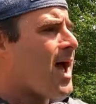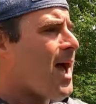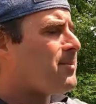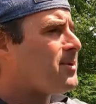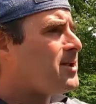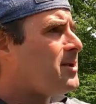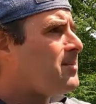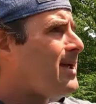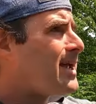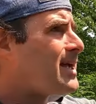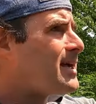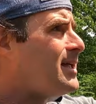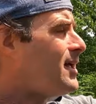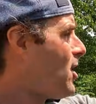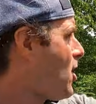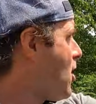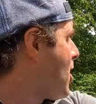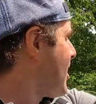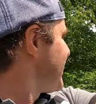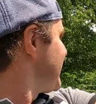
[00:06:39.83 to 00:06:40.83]
I'm gonna make a
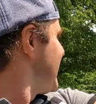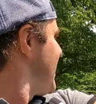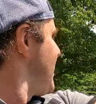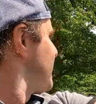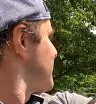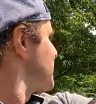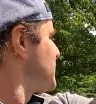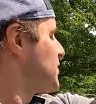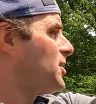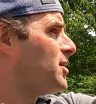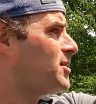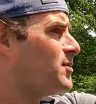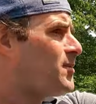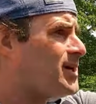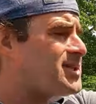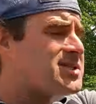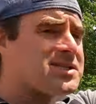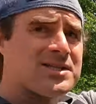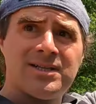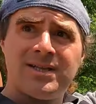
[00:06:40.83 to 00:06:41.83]
hard left turn
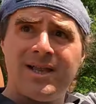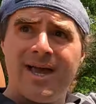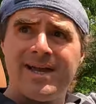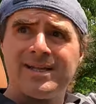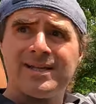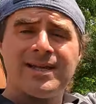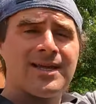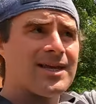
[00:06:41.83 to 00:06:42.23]
once the light